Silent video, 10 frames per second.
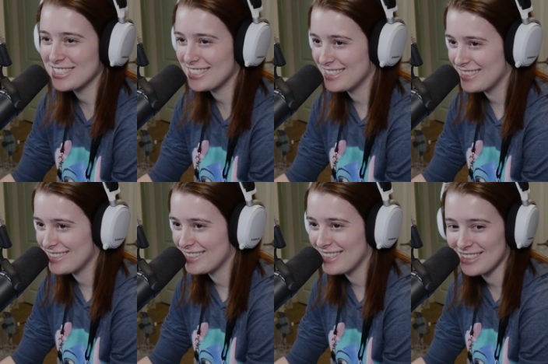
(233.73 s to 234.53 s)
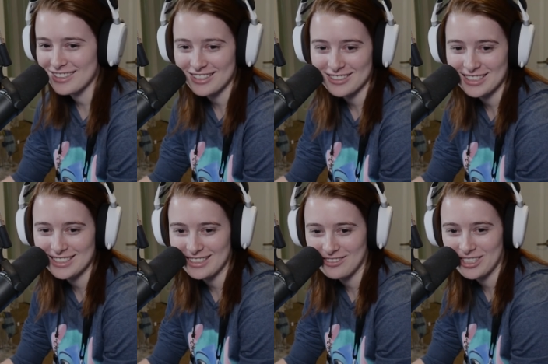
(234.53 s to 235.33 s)
Tristan doesn't get it though.
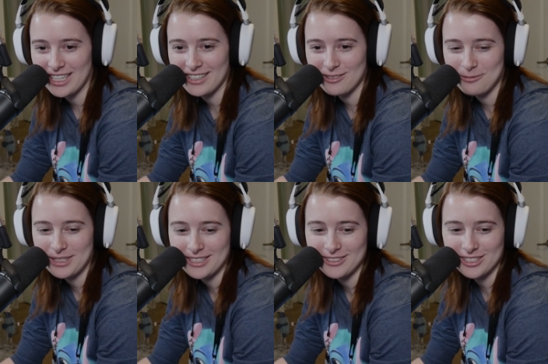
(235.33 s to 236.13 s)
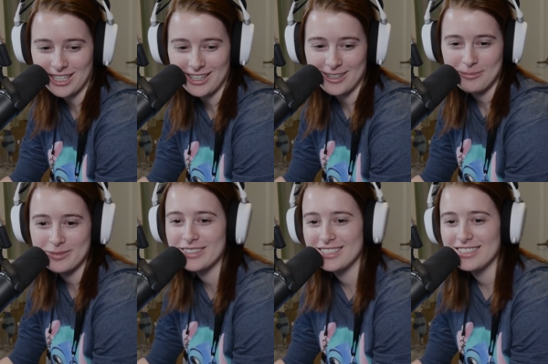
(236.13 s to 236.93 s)
He's never had a real job.